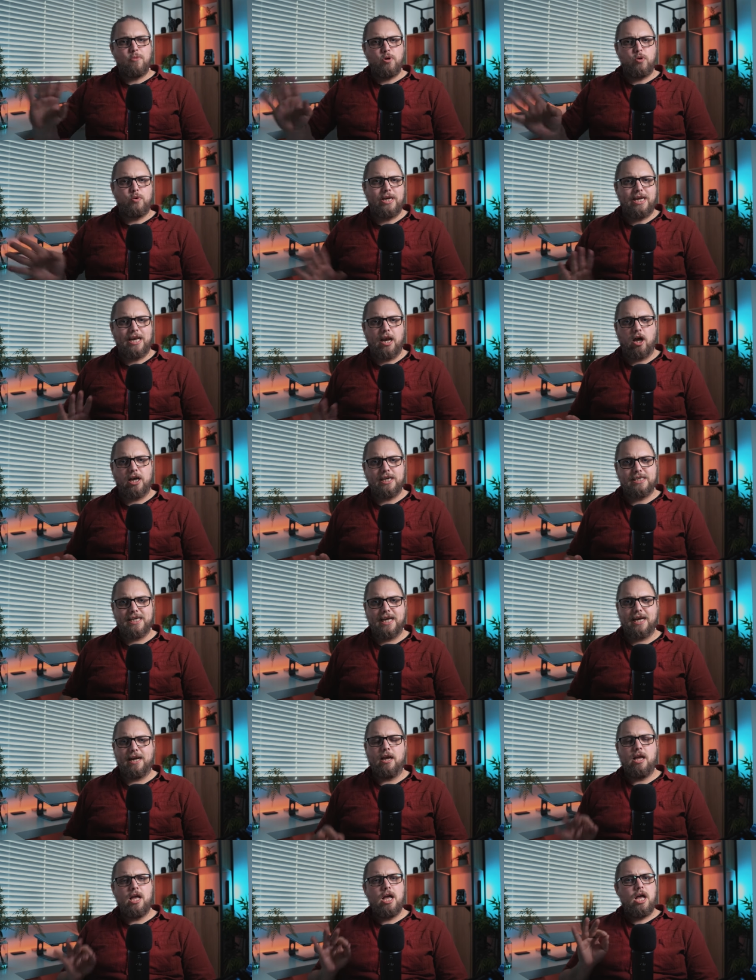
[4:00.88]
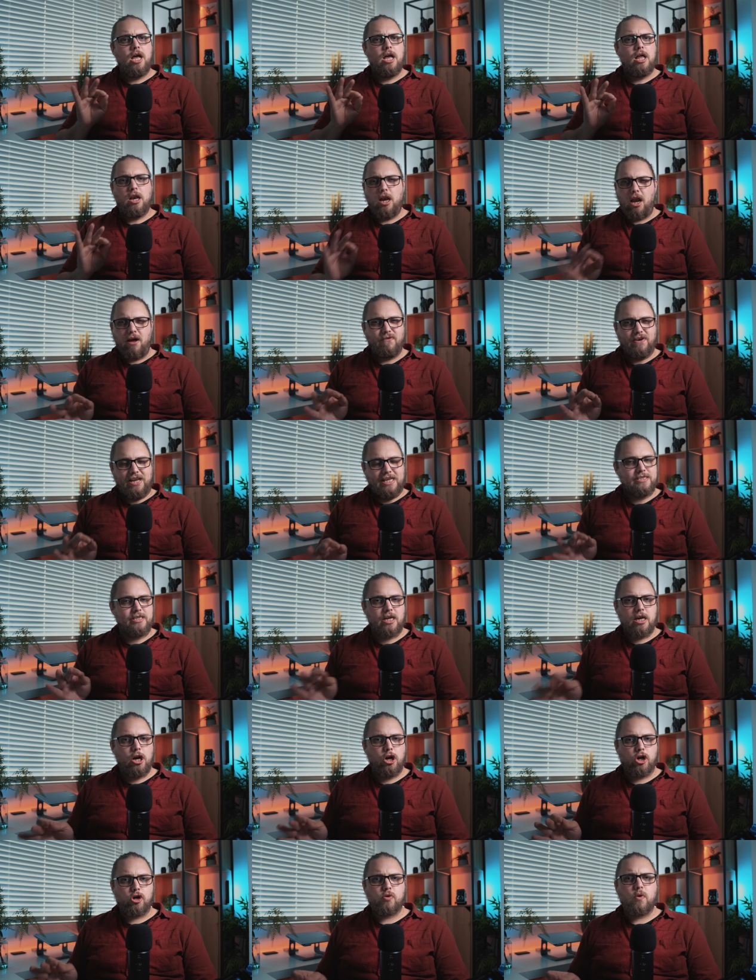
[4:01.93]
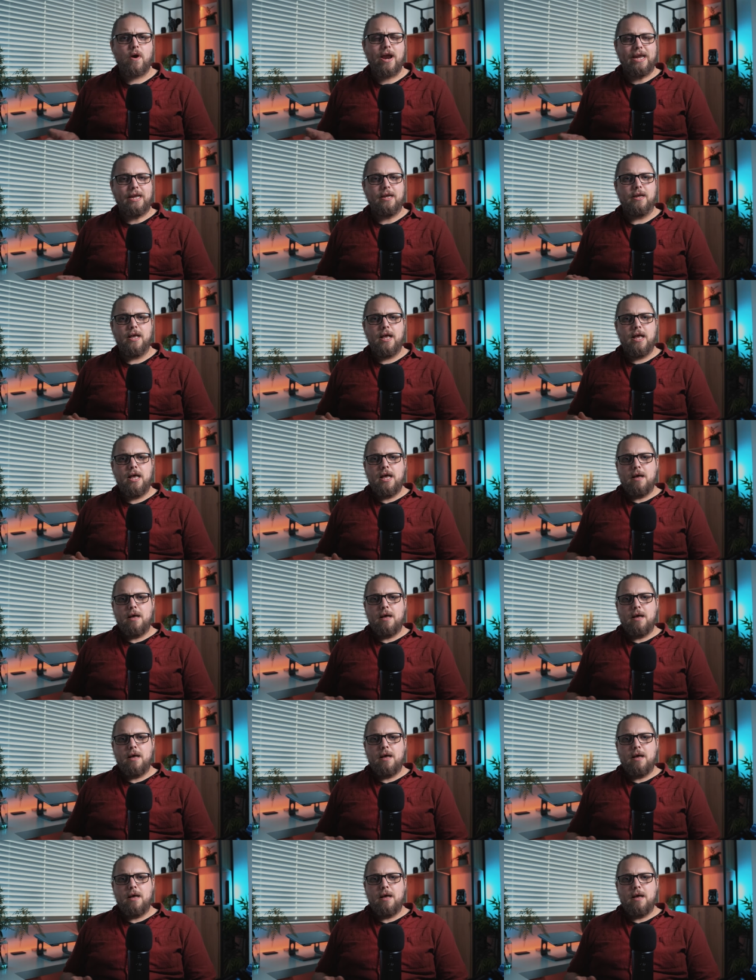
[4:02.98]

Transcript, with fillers: moody lighting. Lovely, it's going to look great.